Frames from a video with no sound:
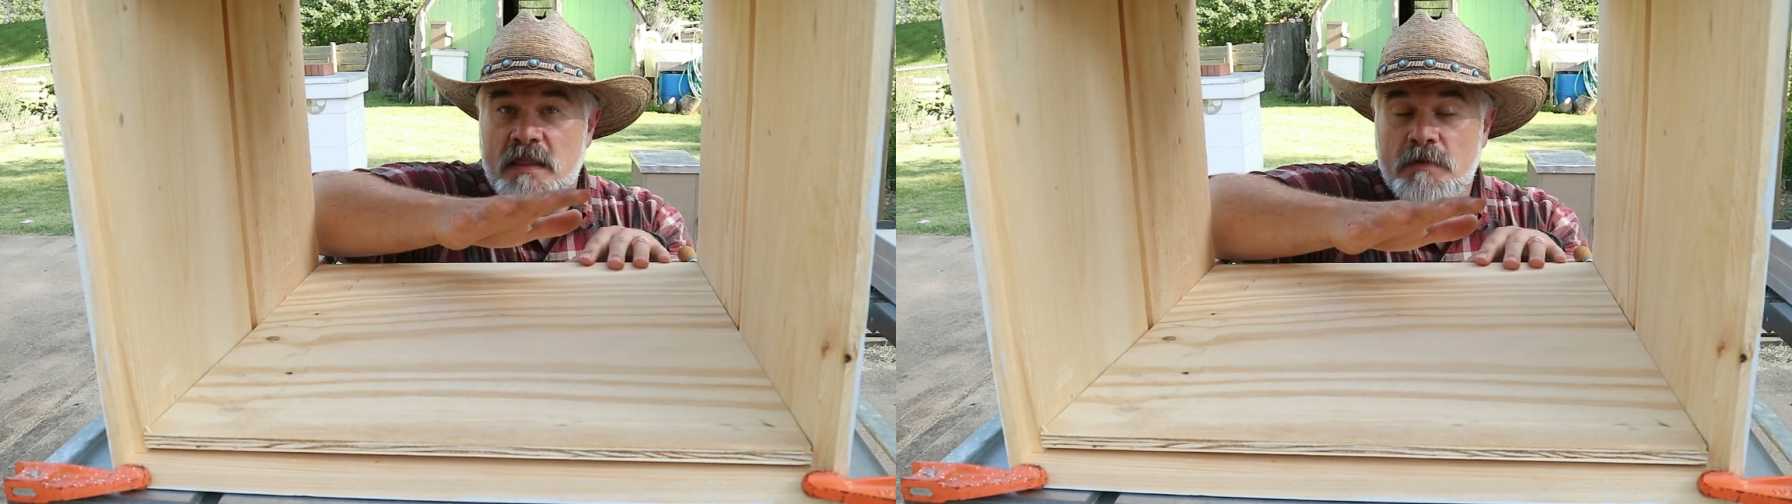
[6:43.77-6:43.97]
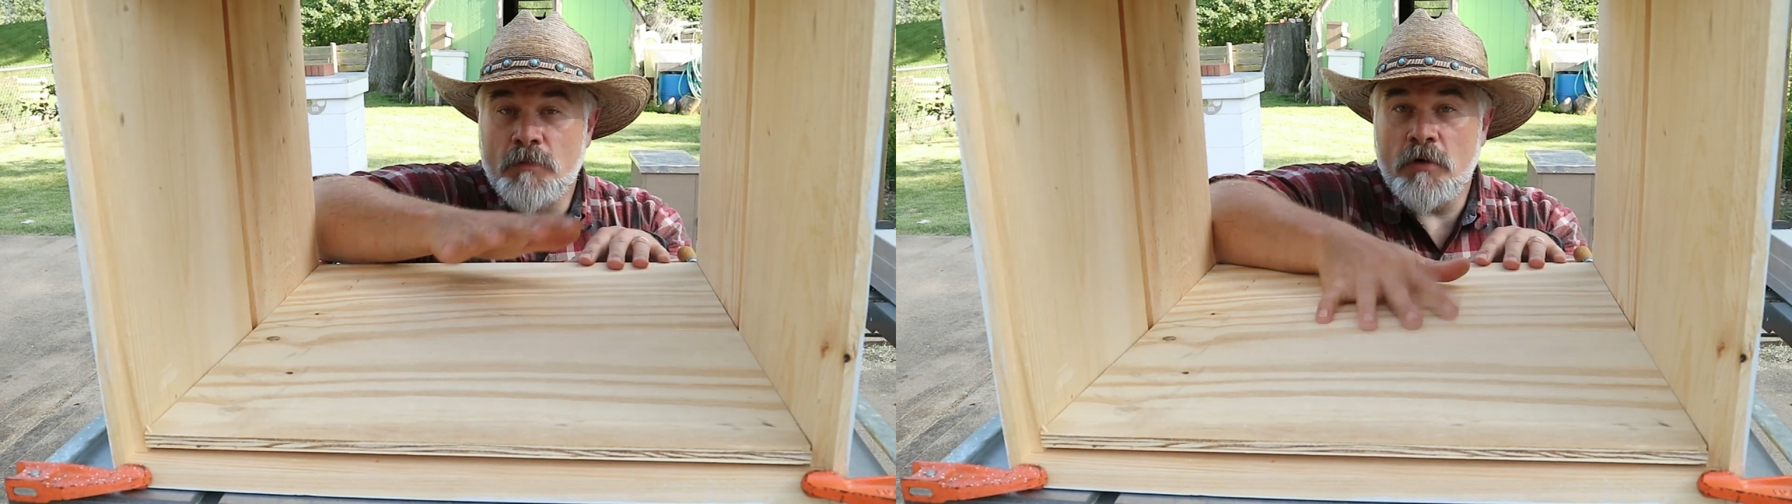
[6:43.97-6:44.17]

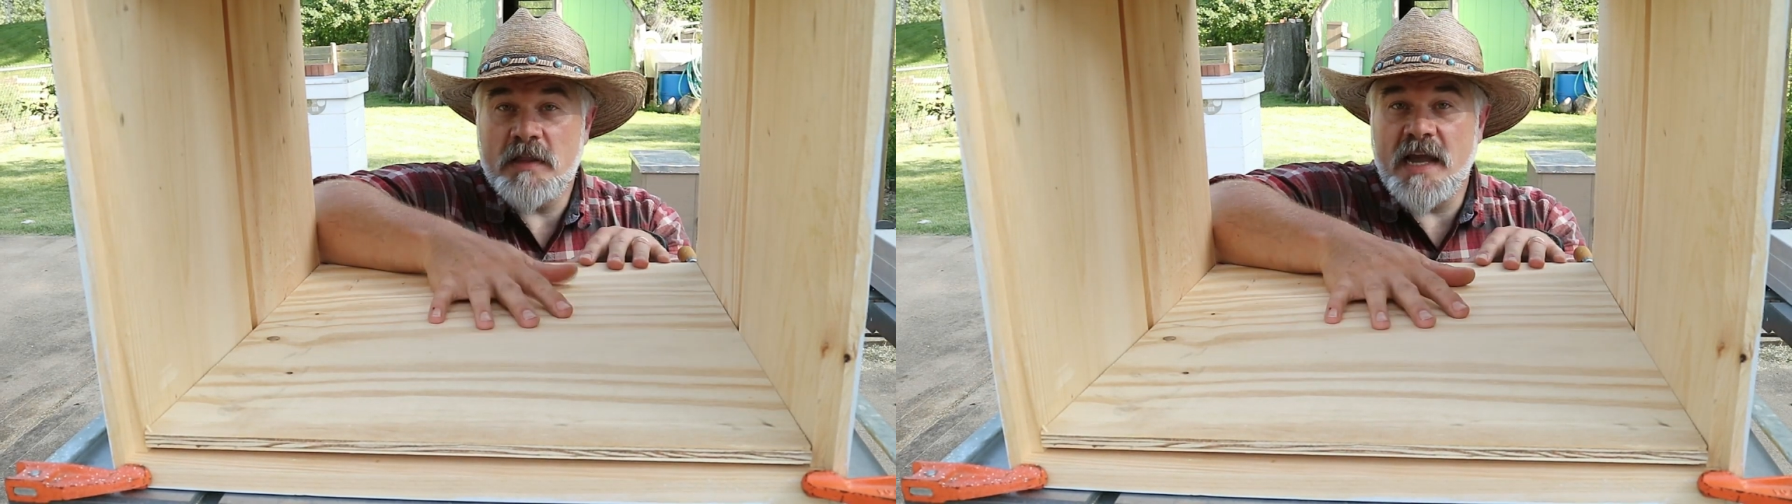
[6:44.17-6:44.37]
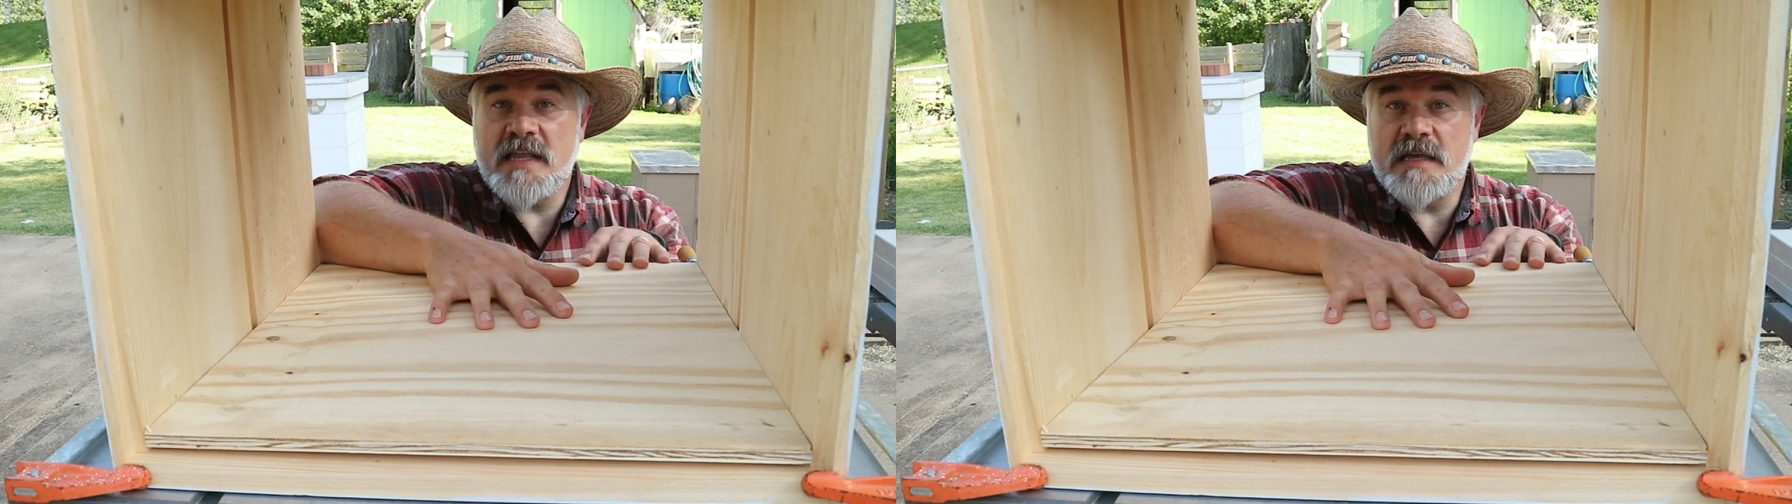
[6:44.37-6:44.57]
the more
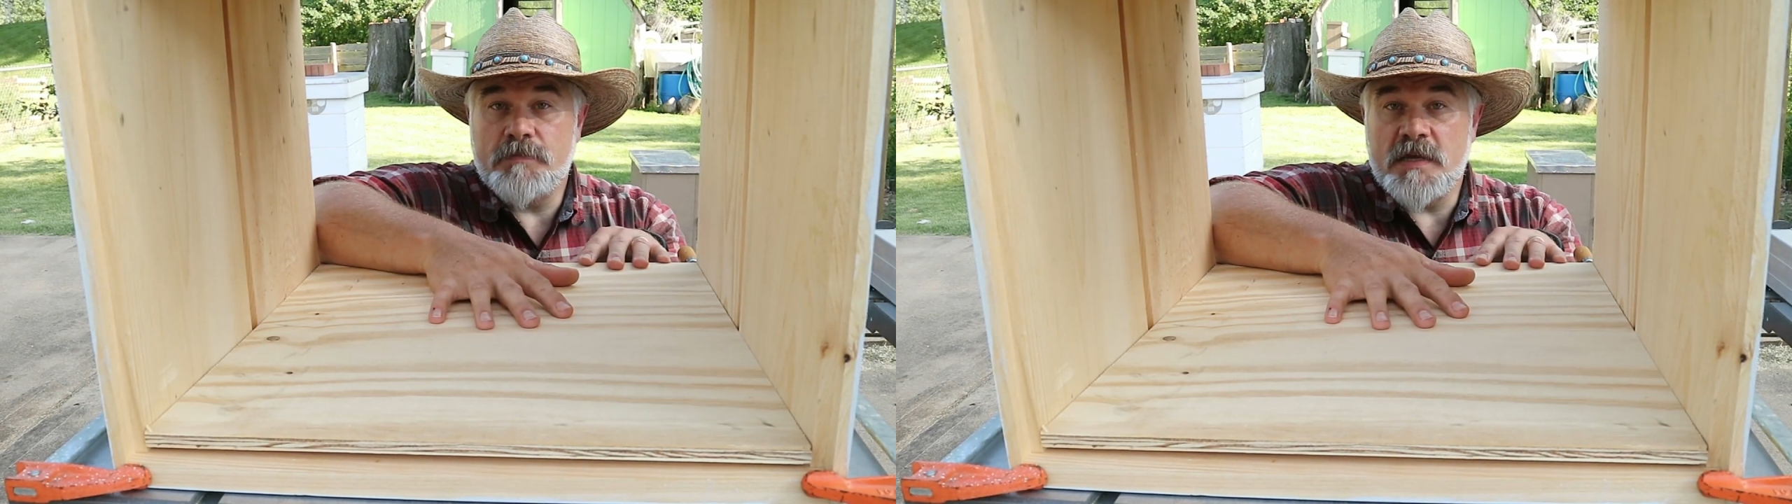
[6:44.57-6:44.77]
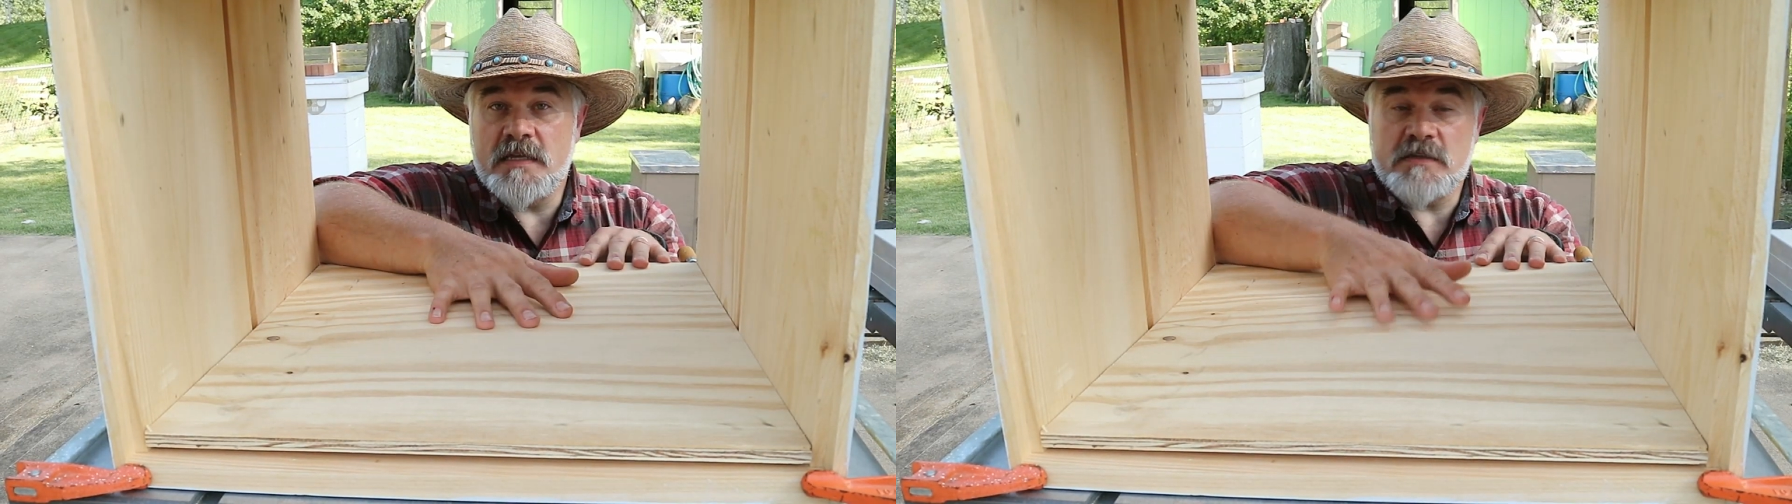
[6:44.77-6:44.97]
likely
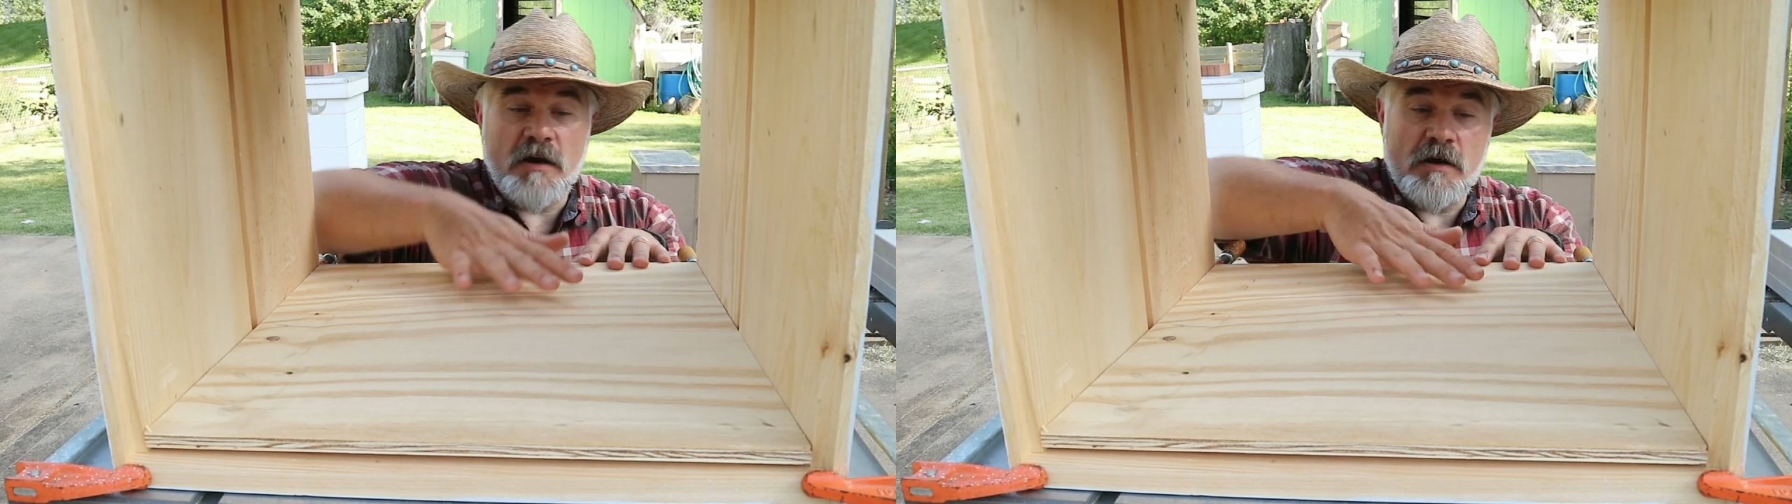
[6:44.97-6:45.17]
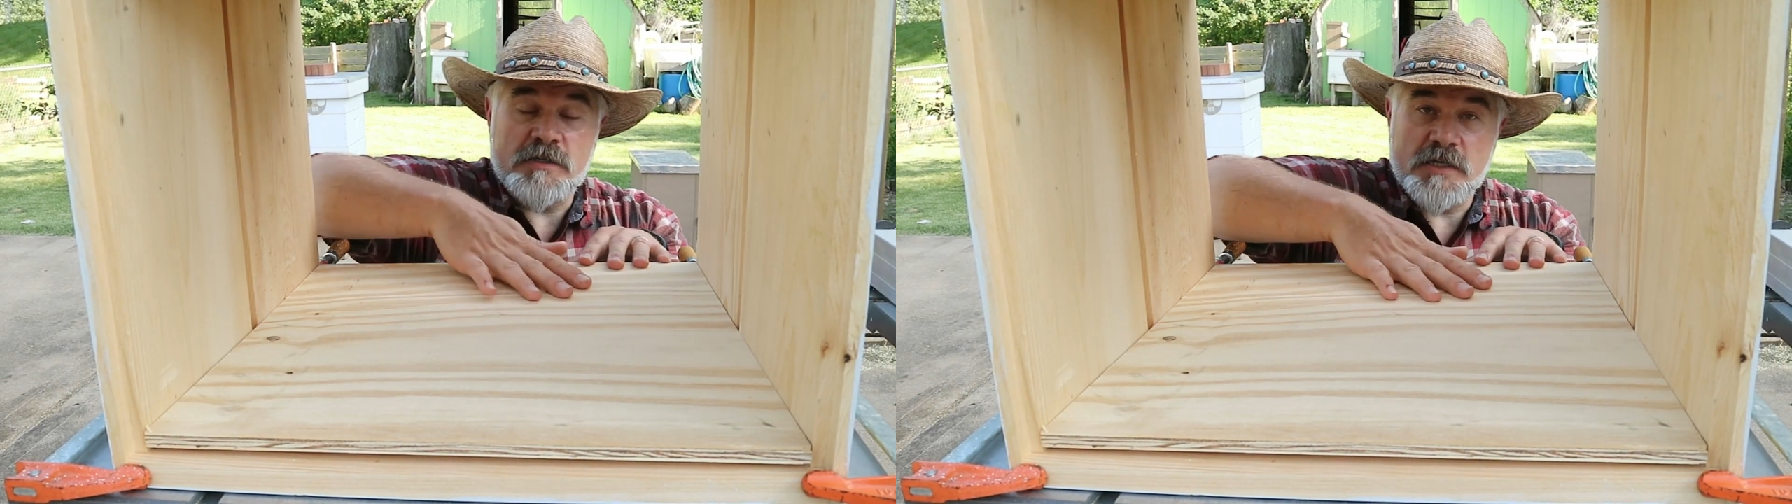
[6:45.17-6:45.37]
bees
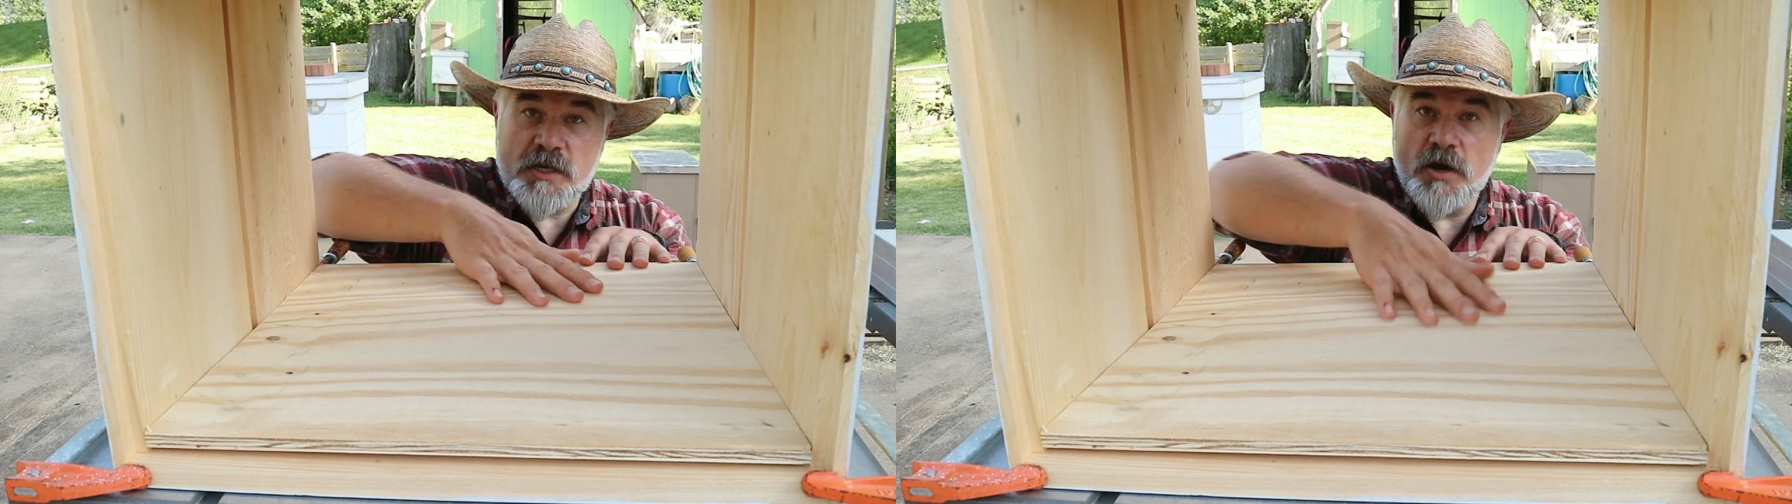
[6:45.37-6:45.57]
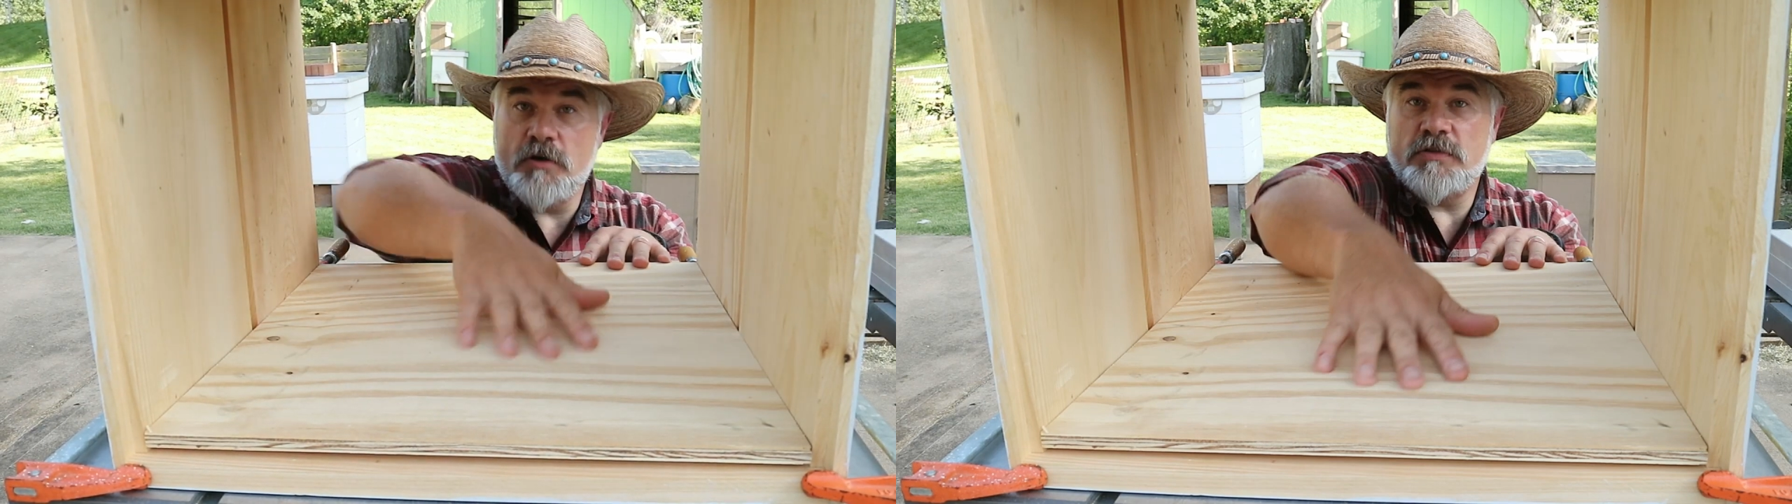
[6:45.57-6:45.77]
are to
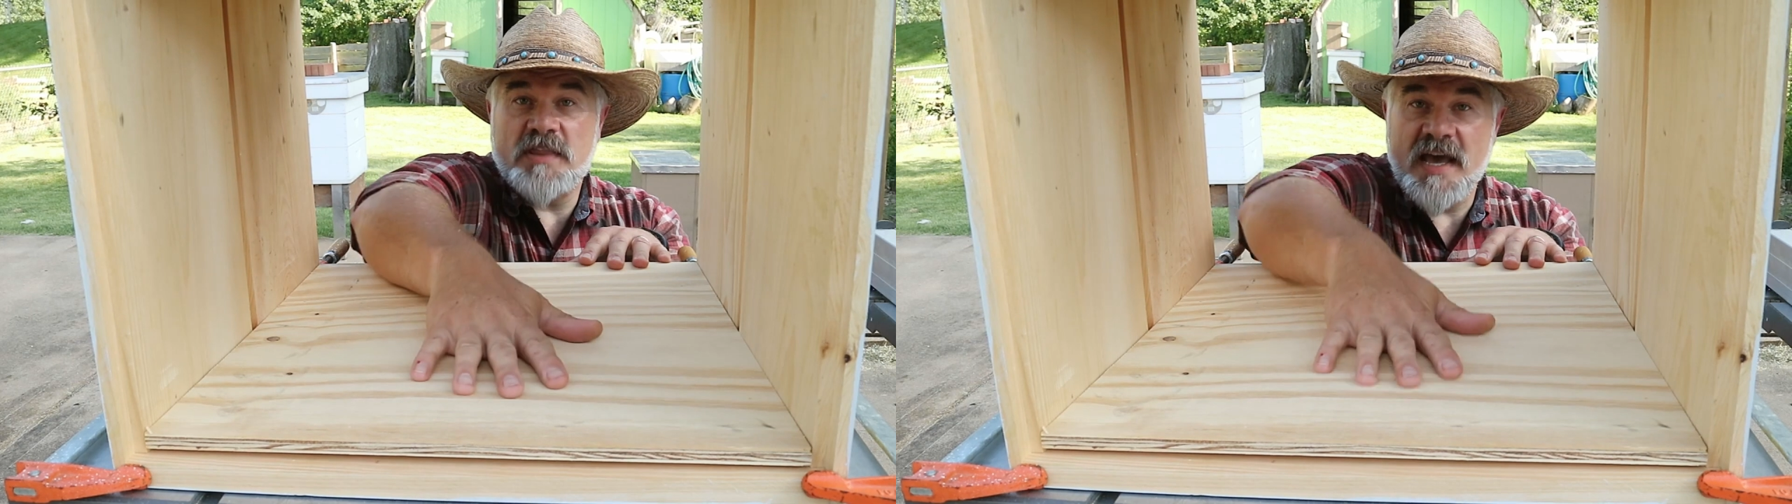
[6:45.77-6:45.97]
coat